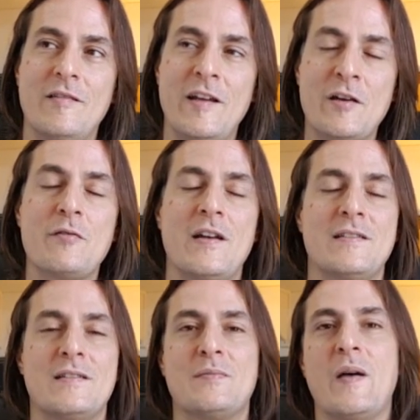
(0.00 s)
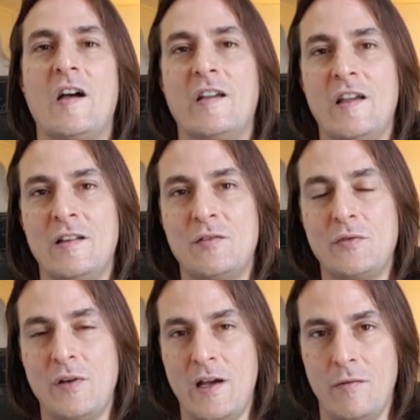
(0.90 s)
ingresses back
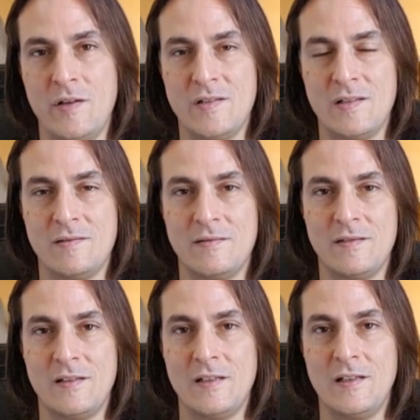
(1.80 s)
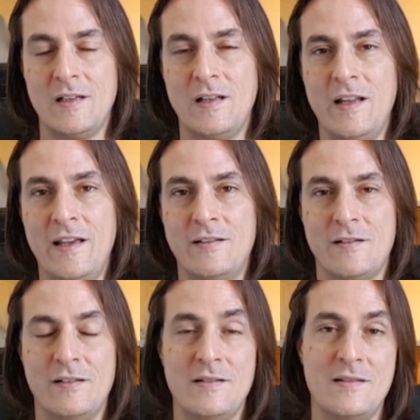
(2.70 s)
into Aries
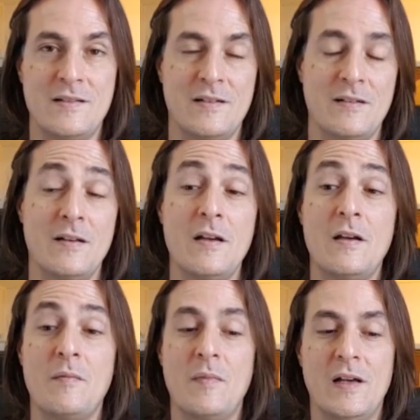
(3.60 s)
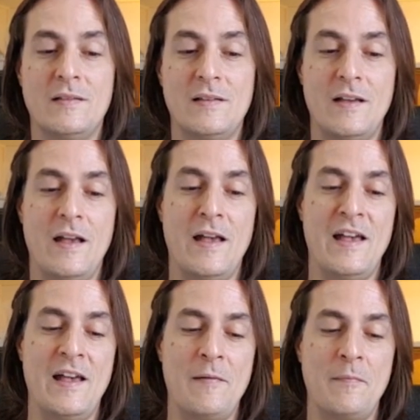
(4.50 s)
later this year. But
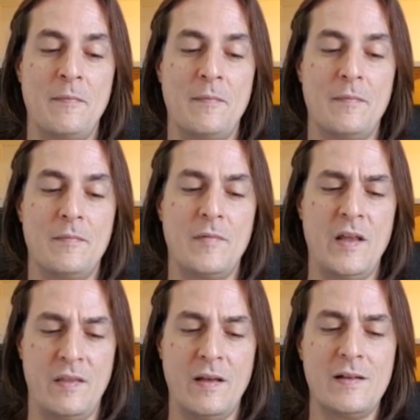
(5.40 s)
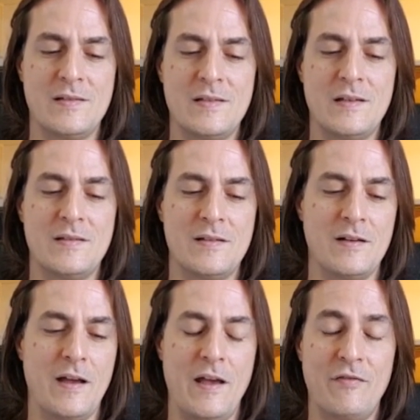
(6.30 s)
um, I think it's this
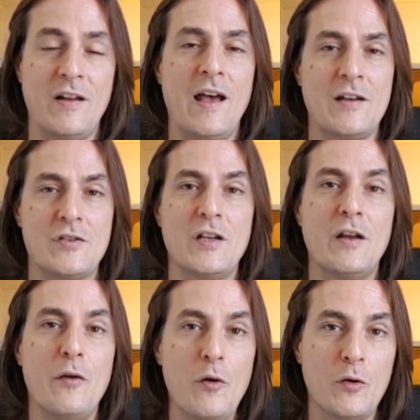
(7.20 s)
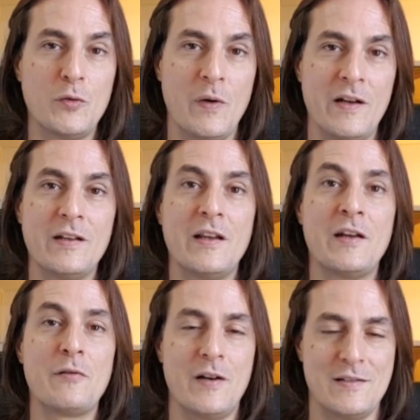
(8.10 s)
year. I haven't actually looked when it
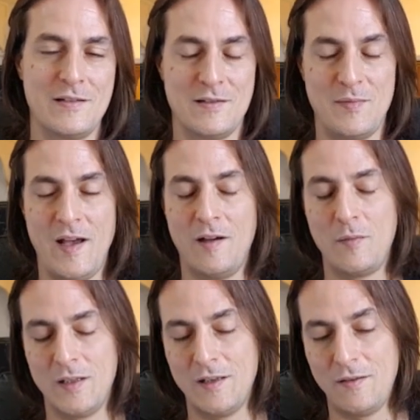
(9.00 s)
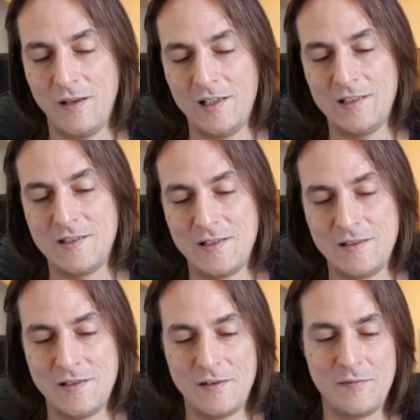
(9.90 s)
ingresses back, but I think it's
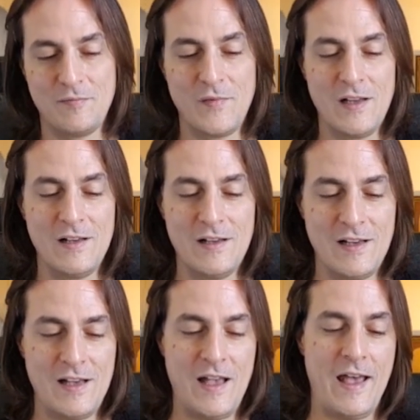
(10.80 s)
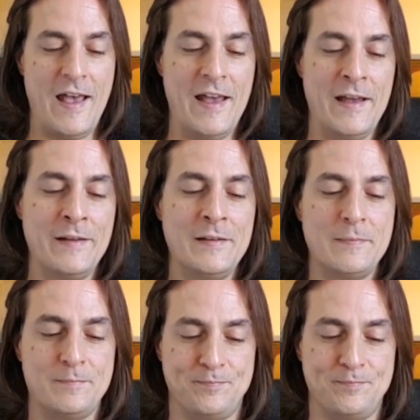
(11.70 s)
this year. And